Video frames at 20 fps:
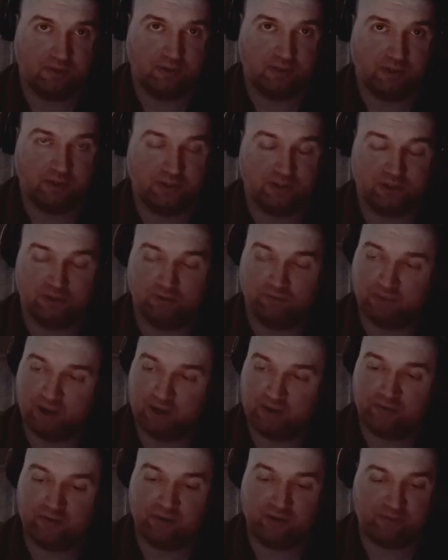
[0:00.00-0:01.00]
So my
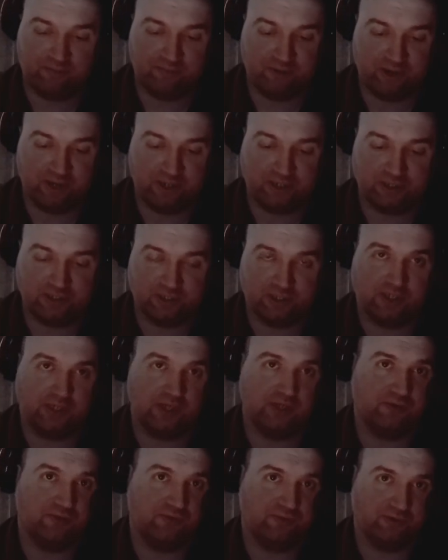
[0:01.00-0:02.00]
recommendation is that
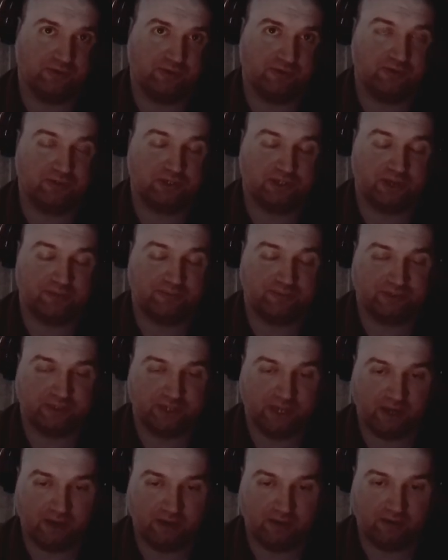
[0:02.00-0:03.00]
either you step
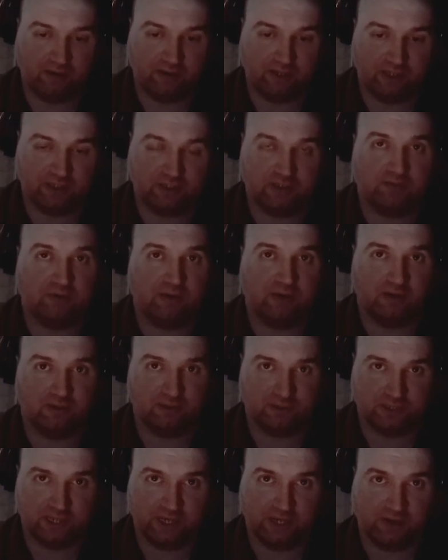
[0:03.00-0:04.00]
down and let somebody else
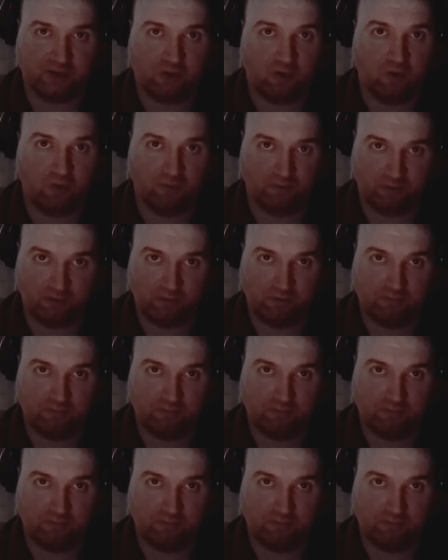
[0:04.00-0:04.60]
take over